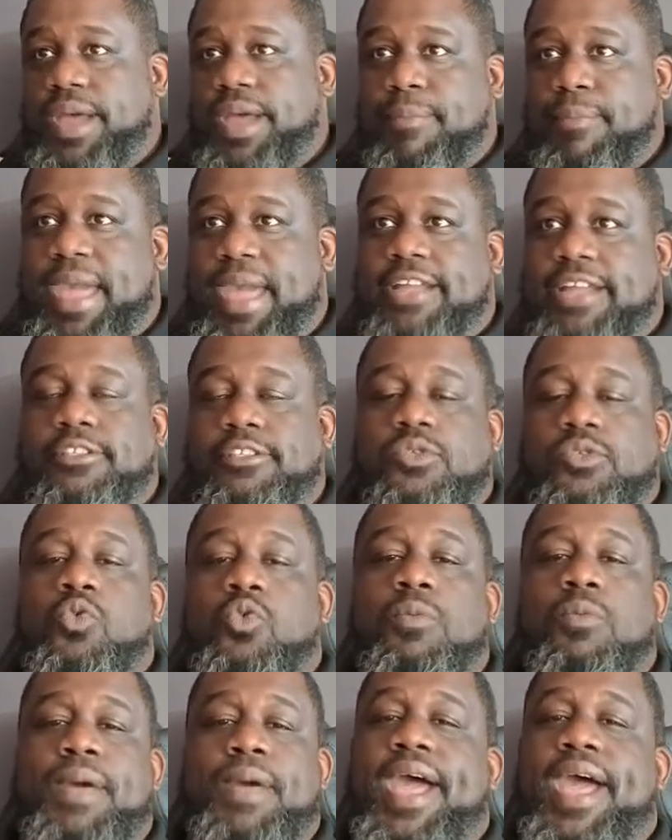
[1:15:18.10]
back to
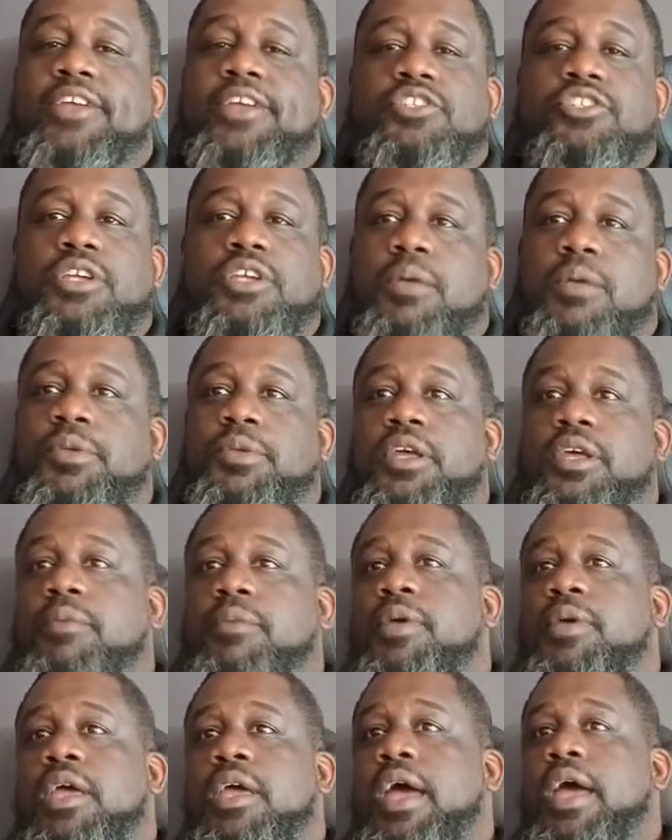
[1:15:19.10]
school bash coming up.
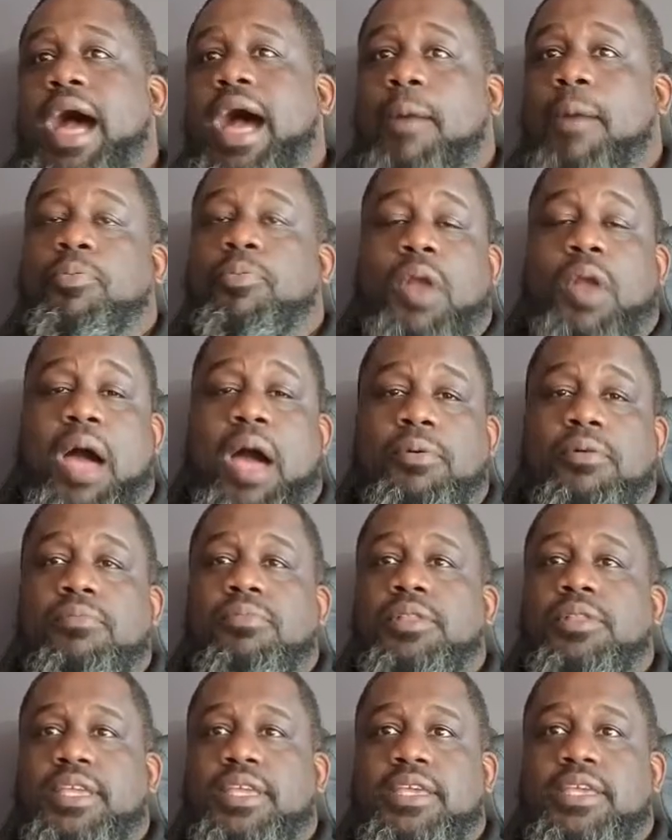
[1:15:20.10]
I'll
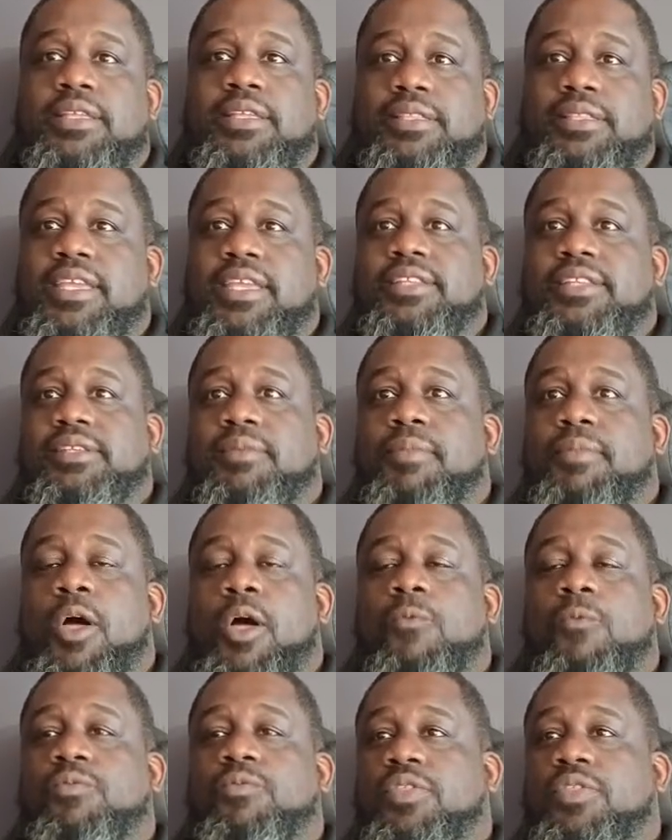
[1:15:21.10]
probably need some
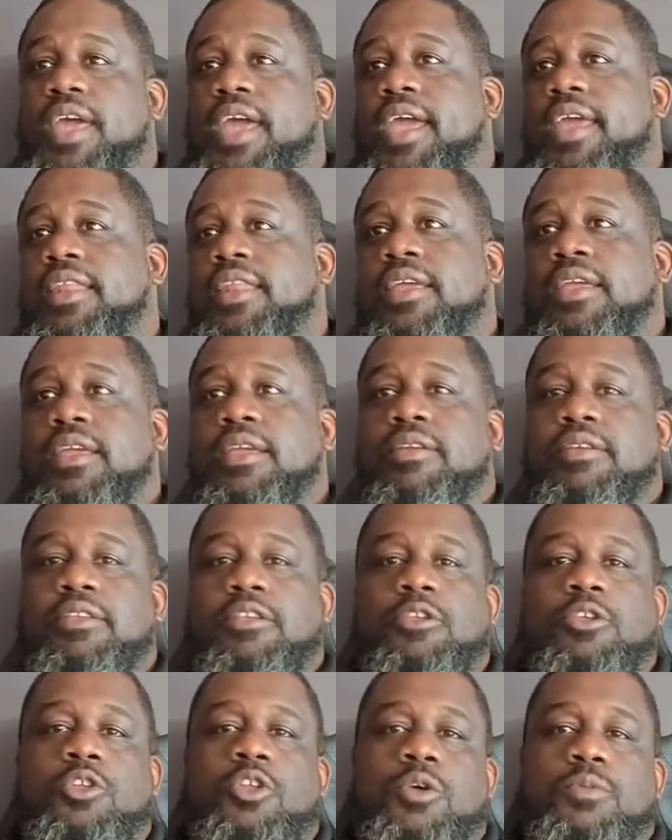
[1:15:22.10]
help for that.
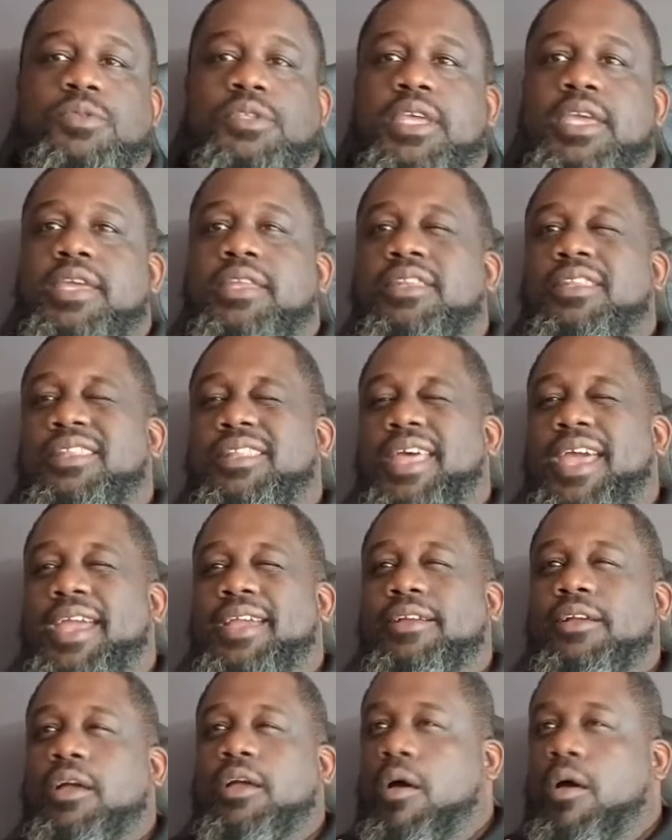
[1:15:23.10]
You know what I'm saying? Like